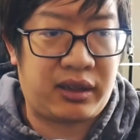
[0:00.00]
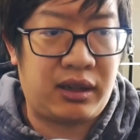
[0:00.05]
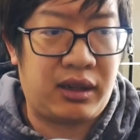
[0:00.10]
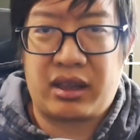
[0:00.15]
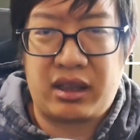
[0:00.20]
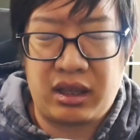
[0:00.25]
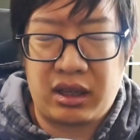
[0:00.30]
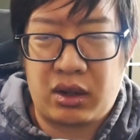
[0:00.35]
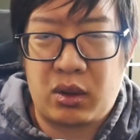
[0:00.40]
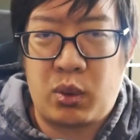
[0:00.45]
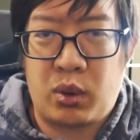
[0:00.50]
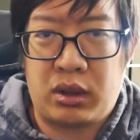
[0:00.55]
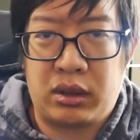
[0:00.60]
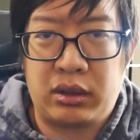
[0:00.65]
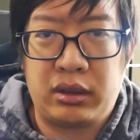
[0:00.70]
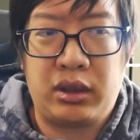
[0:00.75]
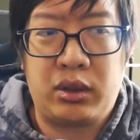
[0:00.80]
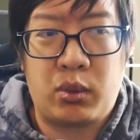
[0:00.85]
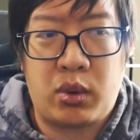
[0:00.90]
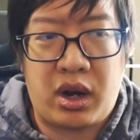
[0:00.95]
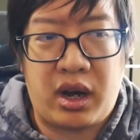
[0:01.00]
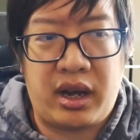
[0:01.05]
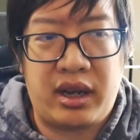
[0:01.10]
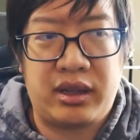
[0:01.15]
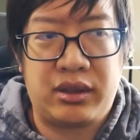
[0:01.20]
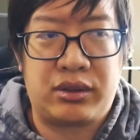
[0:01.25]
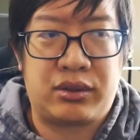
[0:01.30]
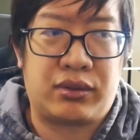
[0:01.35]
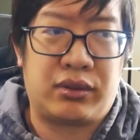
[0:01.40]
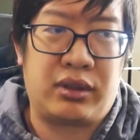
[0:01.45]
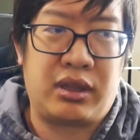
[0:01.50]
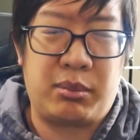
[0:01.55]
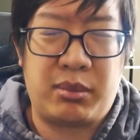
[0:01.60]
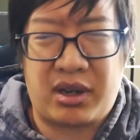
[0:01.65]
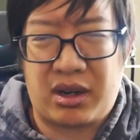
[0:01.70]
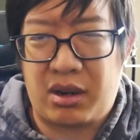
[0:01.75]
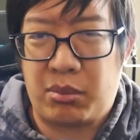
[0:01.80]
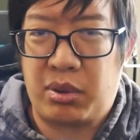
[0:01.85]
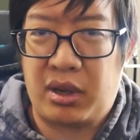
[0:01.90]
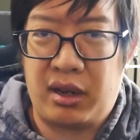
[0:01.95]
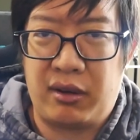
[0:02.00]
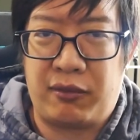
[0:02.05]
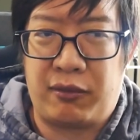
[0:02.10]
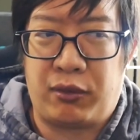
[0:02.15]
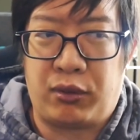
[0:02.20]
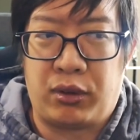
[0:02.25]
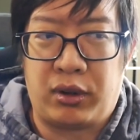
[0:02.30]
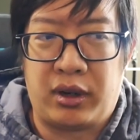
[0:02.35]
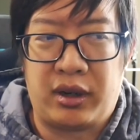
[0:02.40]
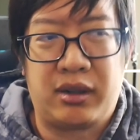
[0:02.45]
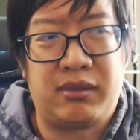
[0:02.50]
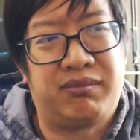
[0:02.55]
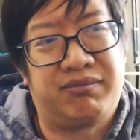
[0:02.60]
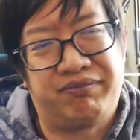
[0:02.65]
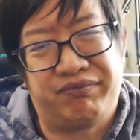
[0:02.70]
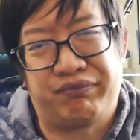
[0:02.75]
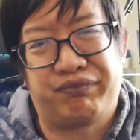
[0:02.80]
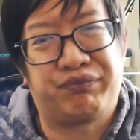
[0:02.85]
I think quality wise, for the amount I paid for it,